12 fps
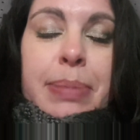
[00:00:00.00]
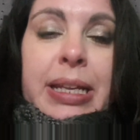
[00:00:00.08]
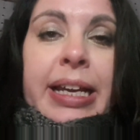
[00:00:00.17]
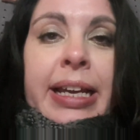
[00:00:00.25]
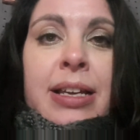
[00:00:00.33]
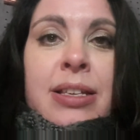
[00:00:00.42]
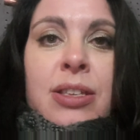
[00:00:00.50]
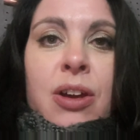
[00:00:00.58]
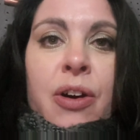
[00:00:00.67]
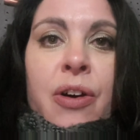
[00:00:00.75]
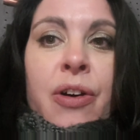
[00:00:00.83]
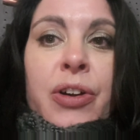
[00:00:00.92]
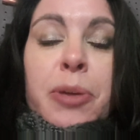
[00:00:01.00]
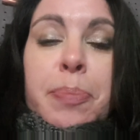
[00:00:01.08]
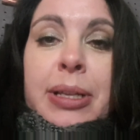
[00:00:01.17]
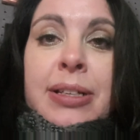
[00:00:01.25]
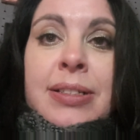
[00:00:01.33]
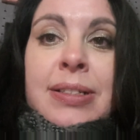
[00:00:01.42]
buyers or
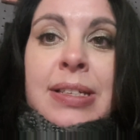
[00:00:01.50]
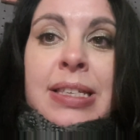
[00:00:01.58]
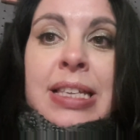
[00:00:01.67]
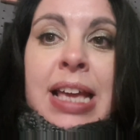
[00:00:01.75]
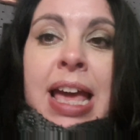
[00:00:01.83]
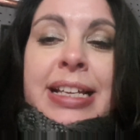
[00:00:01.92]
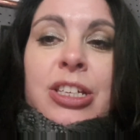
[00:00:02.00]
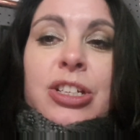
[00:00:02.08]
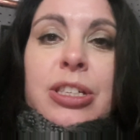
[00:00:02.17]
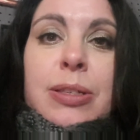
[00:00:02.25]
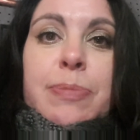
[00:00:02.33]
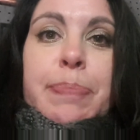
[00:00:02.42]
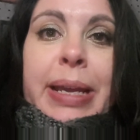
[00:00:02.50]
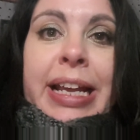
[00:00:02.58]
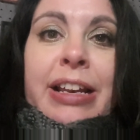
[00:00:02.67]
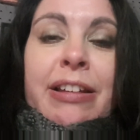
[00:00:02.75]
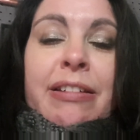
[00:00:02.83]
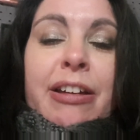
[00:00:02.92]
couples. And it's just been
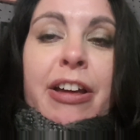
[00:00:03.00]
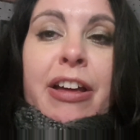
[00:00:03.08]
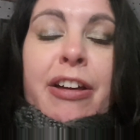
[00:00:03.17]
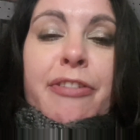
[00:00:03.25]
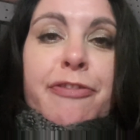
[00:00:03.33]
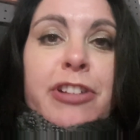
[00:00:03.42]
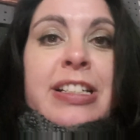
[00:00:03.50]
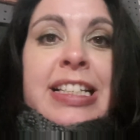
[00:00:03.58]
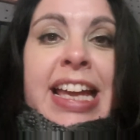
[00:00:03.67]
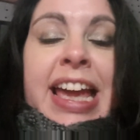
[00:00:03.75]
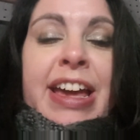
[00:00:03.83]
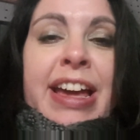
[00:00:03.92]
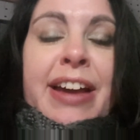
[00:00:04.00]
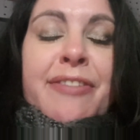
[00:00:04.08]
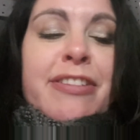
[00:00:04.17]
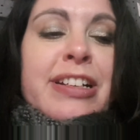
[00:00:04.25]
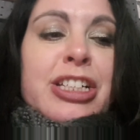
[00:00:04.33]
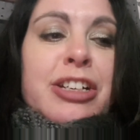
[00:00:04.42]
a fun day. I've
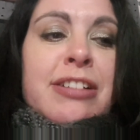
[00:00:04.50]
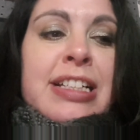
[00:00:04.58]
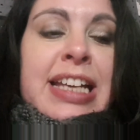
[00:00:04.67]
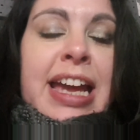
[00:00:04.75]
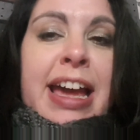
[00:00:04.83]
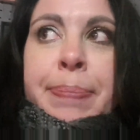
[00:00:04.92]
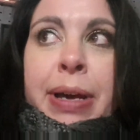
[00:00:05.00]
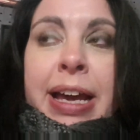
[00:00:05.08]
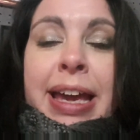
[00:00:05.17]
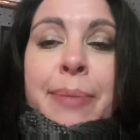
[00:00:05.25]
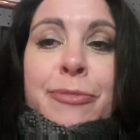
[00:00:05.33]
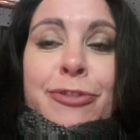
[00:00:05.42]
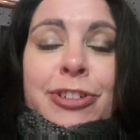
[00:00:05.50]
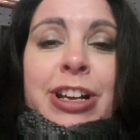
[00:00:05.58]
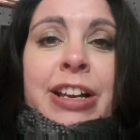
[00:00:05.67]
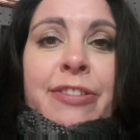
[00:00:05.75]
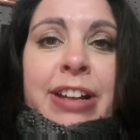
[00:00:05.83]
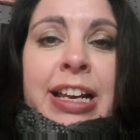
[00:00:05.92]
enjoyed it, but I am
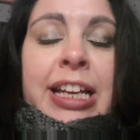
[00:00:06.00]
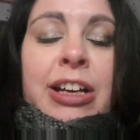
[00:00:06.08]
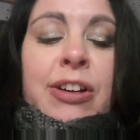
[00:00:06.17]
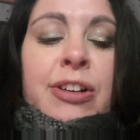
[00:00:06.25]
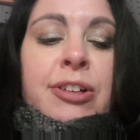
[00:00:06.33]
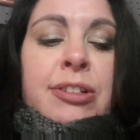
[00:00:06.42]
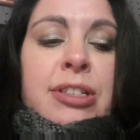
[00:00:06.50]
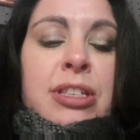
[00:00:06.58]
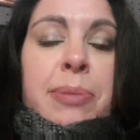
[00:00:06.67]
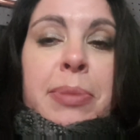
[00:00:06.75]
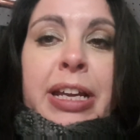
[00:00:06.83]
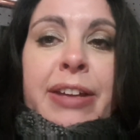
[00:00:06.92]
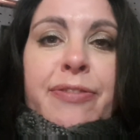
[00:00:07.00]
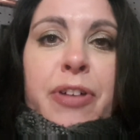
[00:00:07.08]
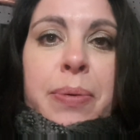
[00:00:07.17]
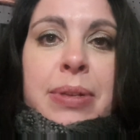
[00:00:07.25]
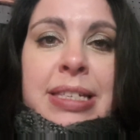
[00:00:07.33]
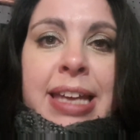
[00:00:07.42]
really, really cold, so I'm looking
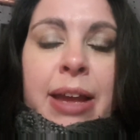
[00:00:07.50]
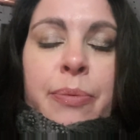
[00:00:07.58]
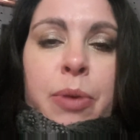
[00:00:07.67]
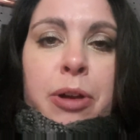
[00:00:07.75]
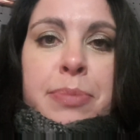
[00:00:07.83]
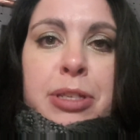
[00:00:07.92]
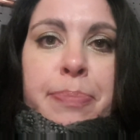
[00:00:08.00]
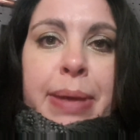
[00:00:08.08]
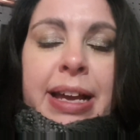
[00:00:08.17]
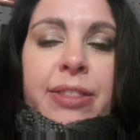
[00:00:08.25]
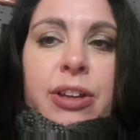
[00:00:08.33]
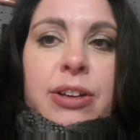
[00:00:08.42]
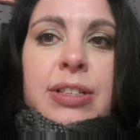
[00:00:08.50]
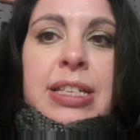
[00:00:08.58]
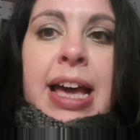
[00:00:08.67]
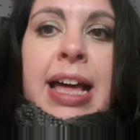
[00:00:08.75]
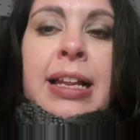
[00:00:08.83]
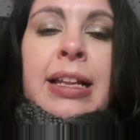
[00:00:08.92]
forward to getting warmed up back at the
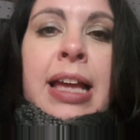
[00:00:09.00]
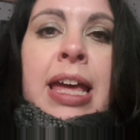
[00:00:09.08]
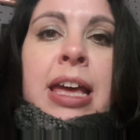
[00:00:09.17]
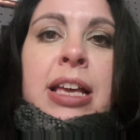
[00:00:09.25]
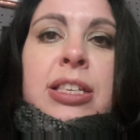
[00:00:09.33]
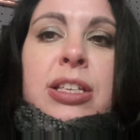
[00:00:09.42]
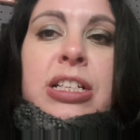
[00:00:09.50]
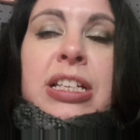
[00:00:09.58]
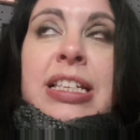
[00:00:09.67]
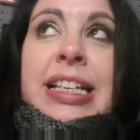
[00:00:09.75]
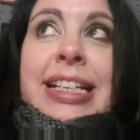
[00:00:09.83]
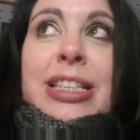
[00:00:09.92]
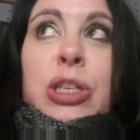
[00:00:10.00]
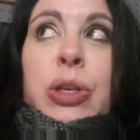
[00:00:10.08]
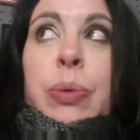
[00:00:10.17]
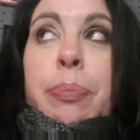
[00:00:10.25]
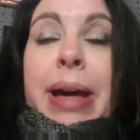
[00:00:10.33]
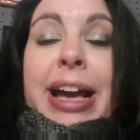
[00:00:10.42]
hotel. So I just need
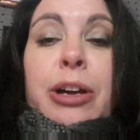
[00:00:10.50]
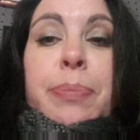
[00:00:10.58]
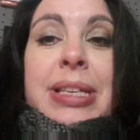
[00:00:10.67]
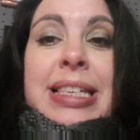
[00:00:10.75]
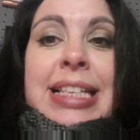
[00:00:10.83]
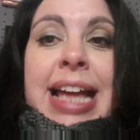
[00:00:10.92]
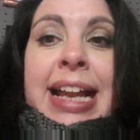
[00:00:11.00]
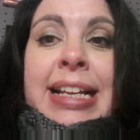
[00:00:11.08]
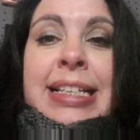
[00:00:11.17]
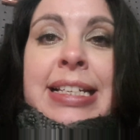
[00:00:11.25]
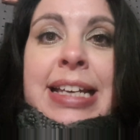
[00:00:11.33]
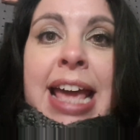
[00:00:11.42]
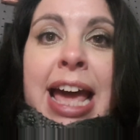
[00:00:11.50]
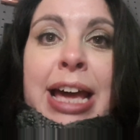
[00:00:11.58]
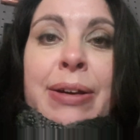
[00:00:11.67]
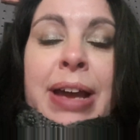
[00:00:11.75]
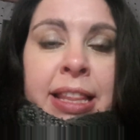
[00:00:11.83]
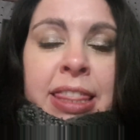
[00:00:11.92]
to pack up the stand
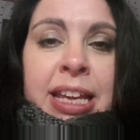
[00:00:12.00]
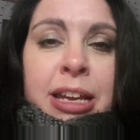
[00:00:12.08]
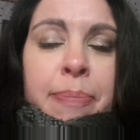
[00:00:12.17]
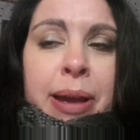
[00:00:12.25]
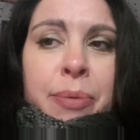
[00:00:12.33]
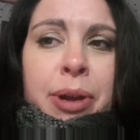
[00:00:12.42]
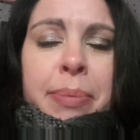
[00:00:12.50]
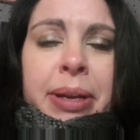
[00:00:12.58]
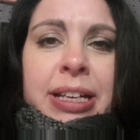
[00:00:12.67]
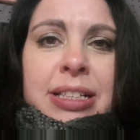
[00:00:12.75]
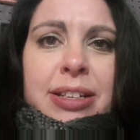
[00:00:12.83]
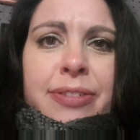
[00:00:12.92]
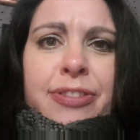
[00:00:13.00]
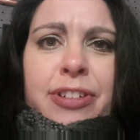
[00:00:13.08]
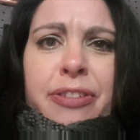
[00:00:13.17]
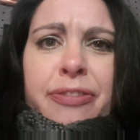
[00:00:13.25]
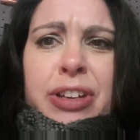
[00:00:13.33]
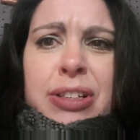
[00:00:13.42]
now, then think about what I'm going to do
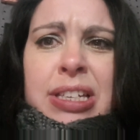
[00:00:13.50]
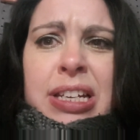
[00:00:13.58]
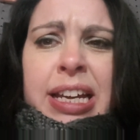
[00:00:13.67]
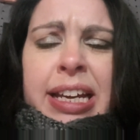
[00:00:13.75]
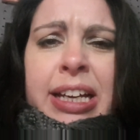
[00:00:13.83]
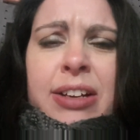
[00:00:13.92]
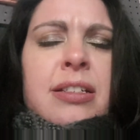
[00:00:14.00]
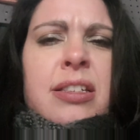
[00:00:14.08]
for food tonight.